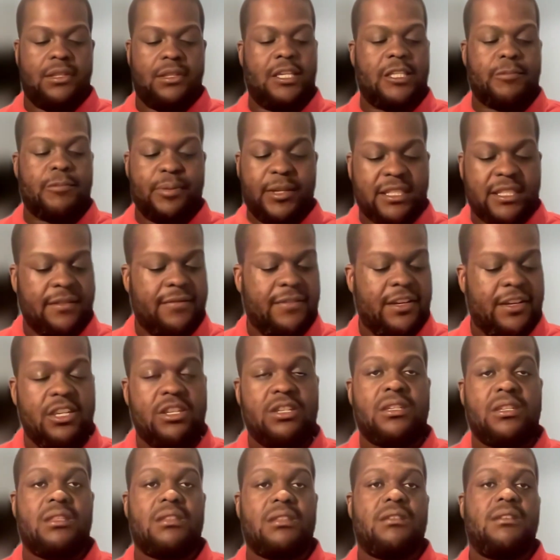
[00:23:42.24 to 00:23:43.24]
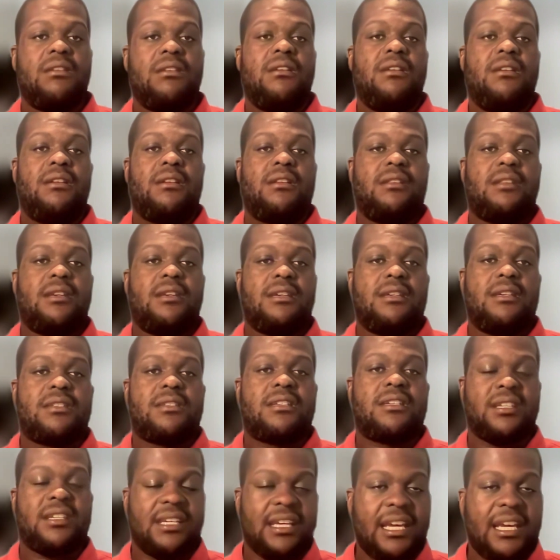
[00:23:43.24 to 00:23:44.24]
there's preservation, there's
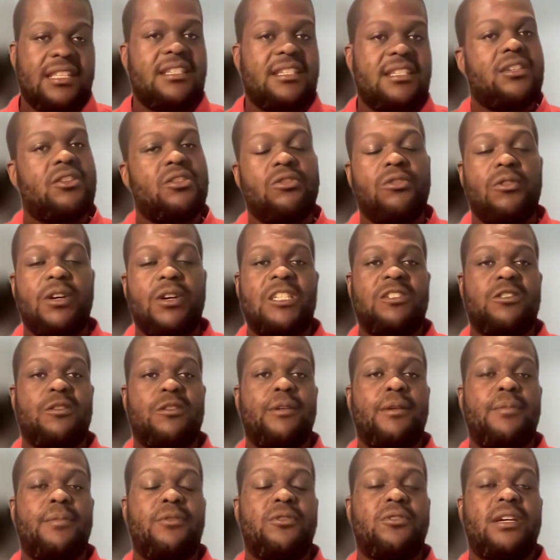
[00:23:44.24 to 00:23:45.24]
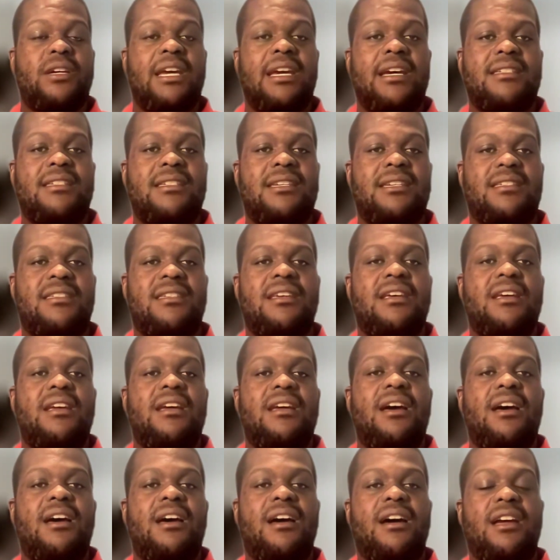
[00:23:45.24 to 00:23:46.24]
creating new ways for people to access
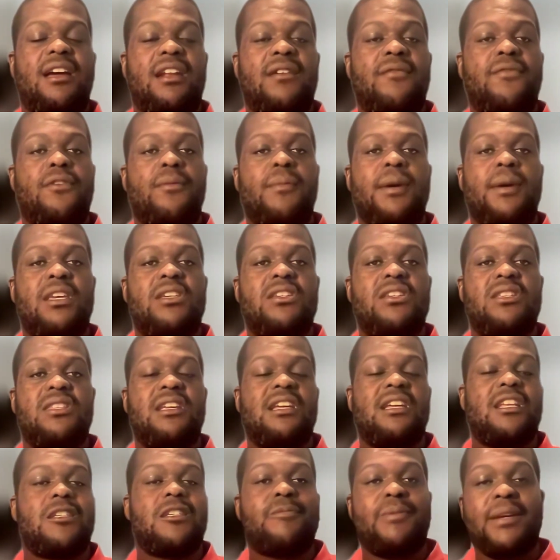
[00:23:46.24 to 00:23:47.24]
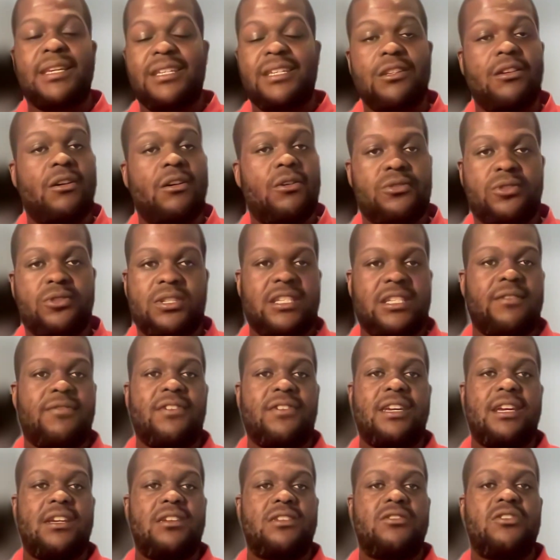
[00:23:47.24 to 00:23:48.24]
information, and especially also
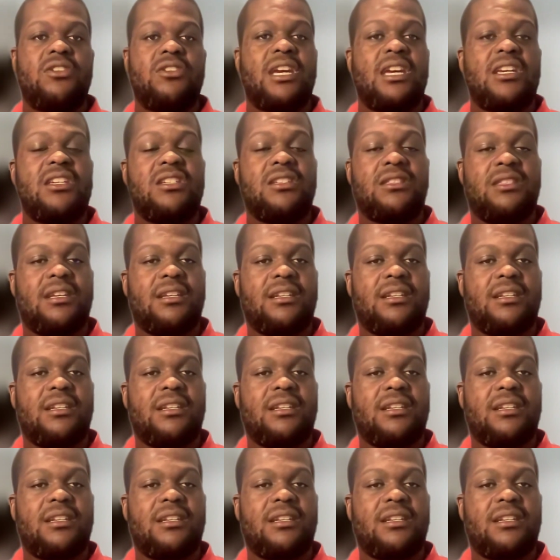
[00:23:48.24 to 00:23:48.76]
civic education.